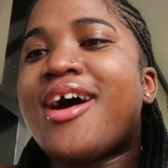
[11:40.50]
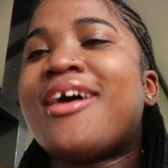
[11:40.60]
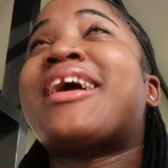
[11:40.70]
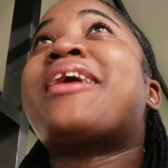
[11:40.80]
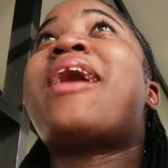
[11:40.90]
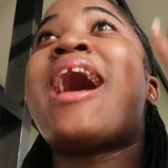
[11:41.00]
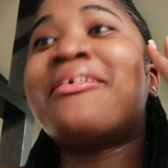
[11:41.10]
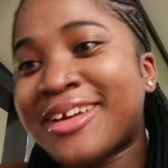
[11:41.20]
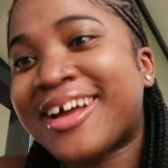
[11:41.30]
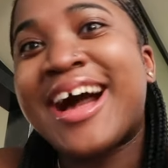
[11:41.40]
Okay, I
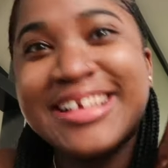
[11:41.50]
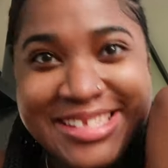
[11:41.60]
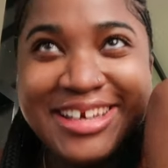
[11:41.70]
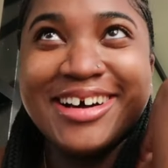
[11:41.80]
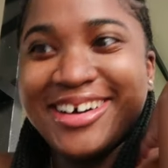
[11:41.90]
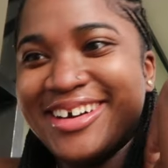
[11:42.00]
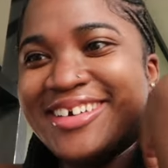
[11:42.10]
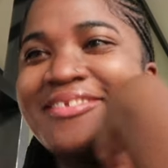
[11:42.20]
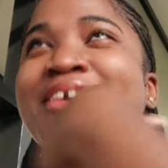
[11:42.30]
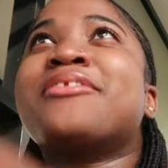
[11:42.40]
want a cocktail.
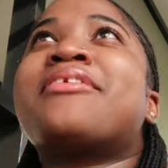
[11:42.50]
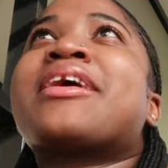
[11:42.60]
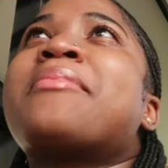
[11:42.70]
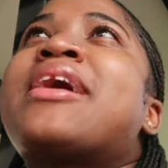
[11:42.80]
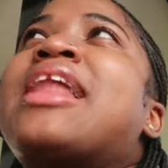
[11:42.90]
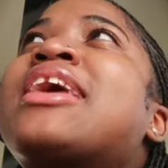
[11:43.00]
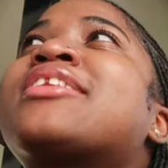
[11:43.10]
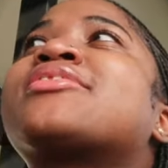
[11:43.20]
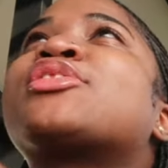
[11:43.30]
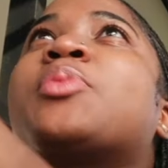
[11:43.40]
What do you recommend? I
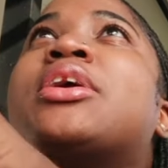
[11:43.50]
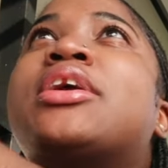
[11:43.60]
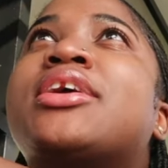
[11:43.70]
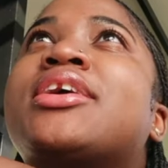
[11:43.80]
like sweet.